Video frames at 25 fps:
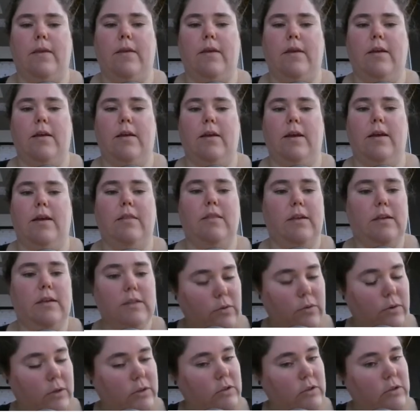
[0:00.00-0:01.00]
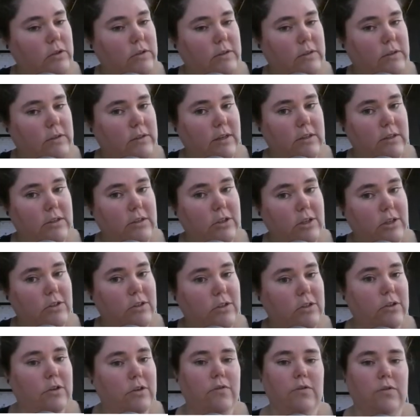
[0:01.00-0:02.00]
And these are the questions I suggest you do
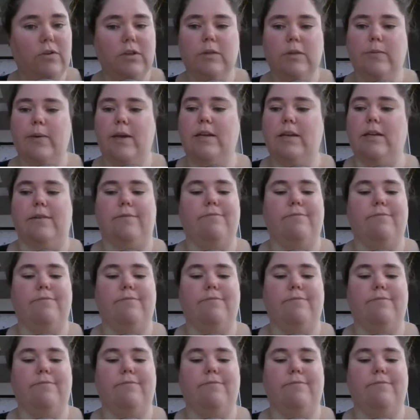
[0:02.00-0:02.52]
for expanding.